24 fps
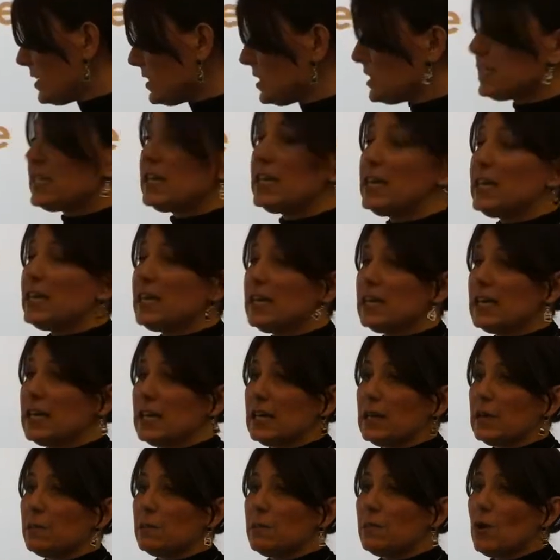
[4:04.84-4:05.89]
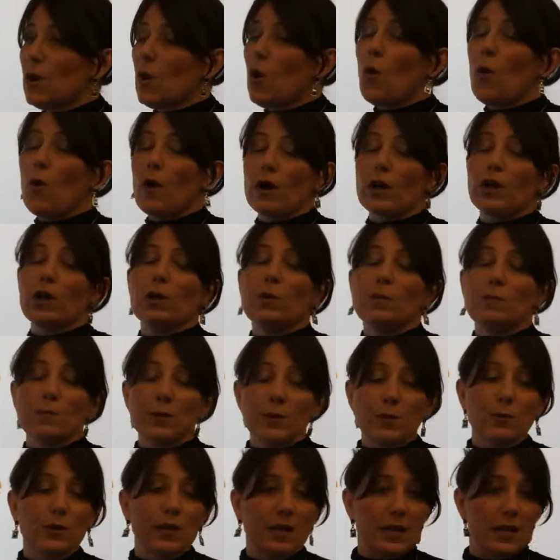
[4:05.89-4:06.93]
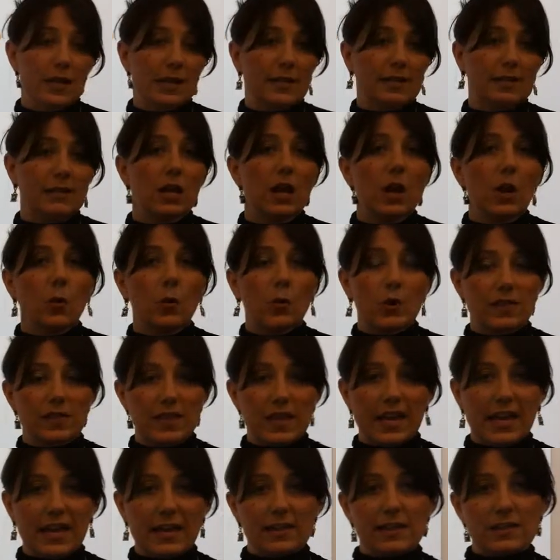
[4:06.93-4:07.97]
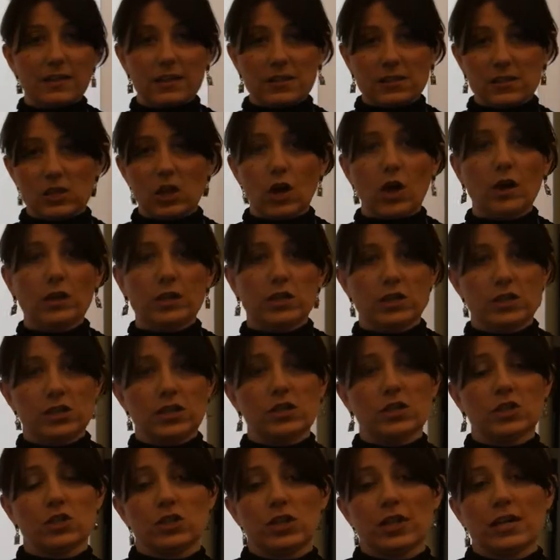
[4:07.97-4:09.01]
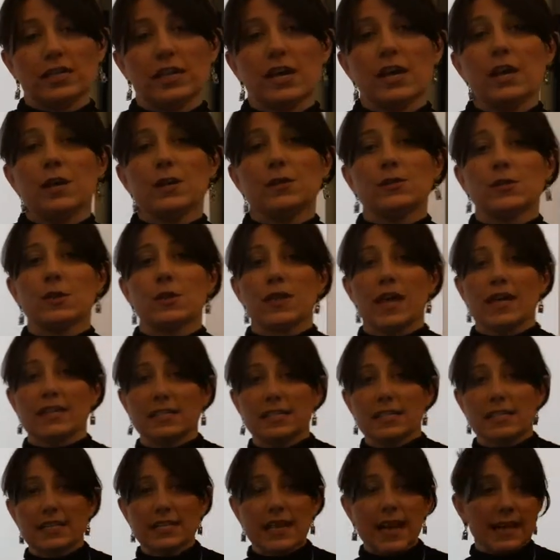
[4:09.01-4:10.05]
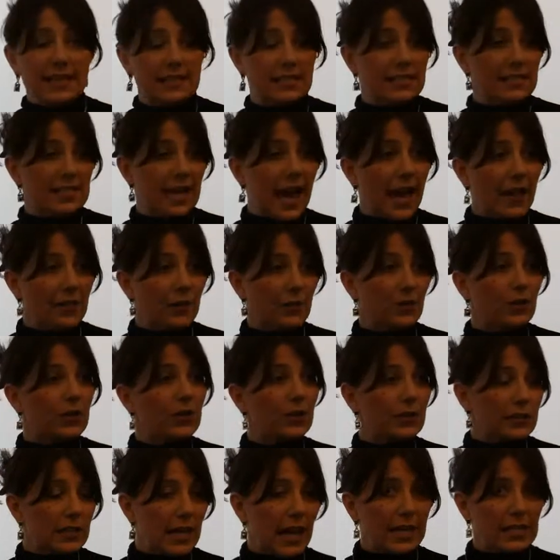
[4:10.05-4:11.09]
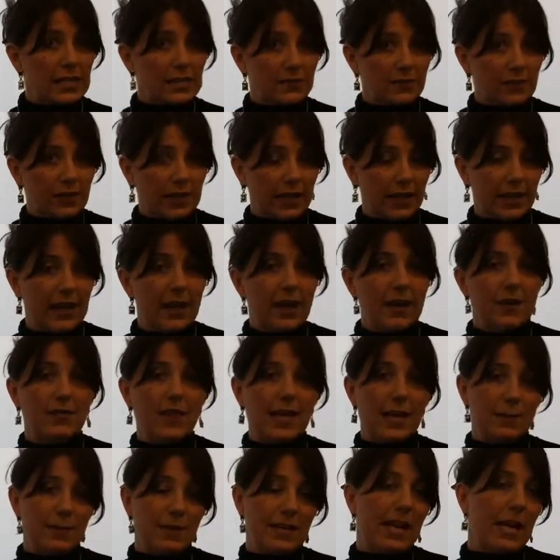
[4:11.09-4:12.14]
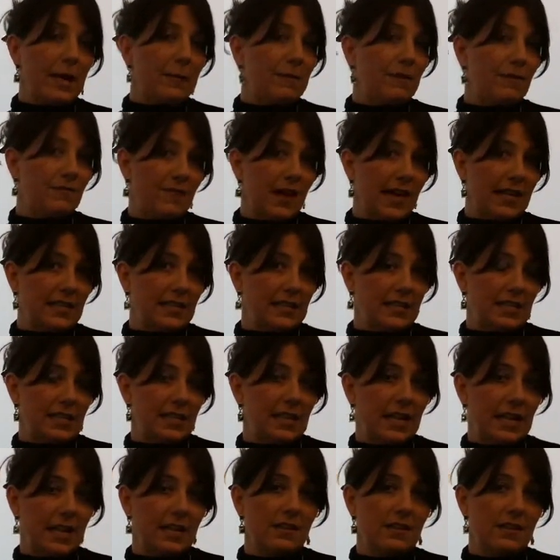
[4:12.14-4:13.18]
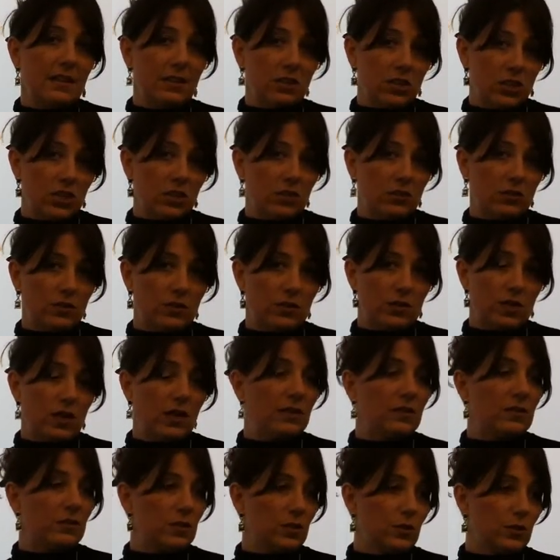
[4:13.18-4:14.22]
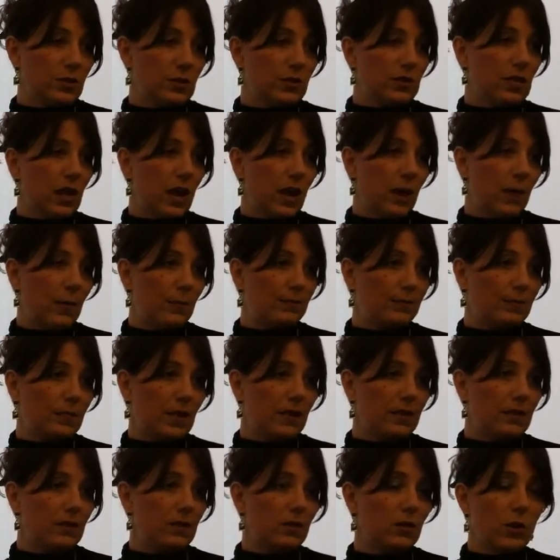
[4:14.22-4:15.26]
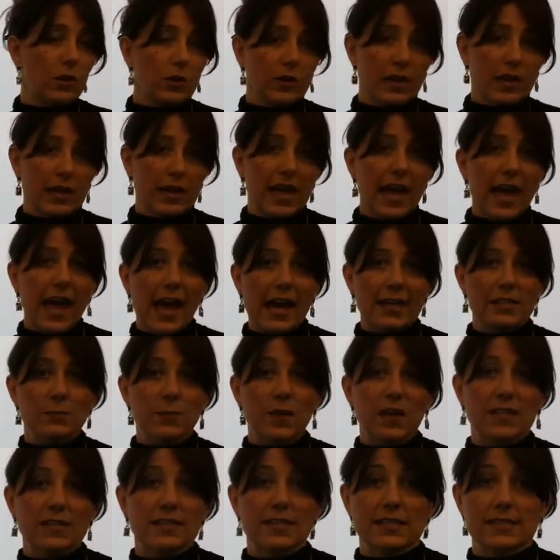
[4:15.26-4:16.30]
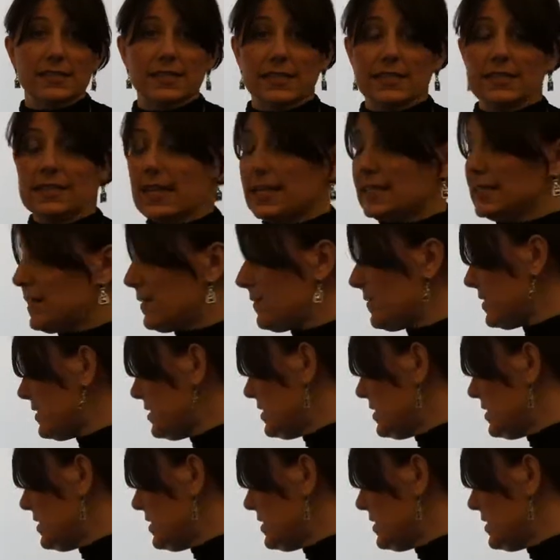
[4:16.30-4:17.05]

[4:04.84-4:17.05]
a team or communities within this large district so that together, collectively, they became invested in the children and the students' learning as well as the success of